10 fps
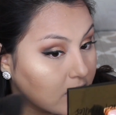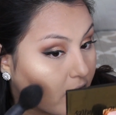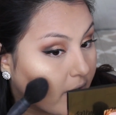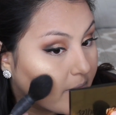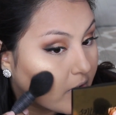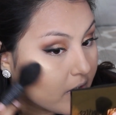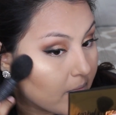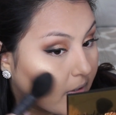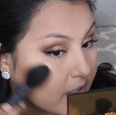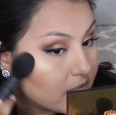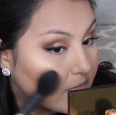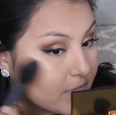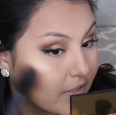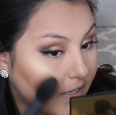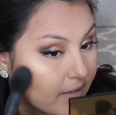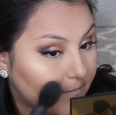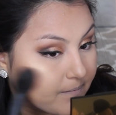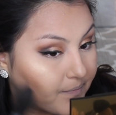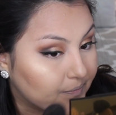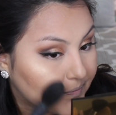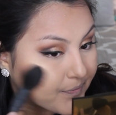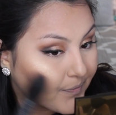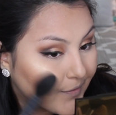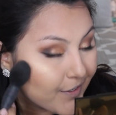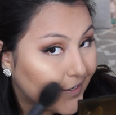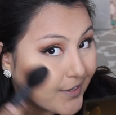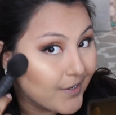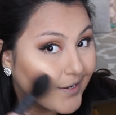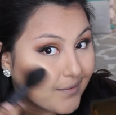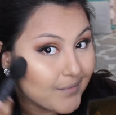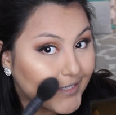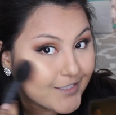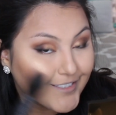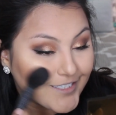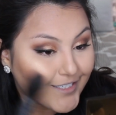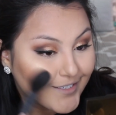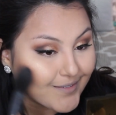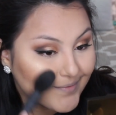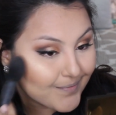So I'm gonna apply some of that on my cheek.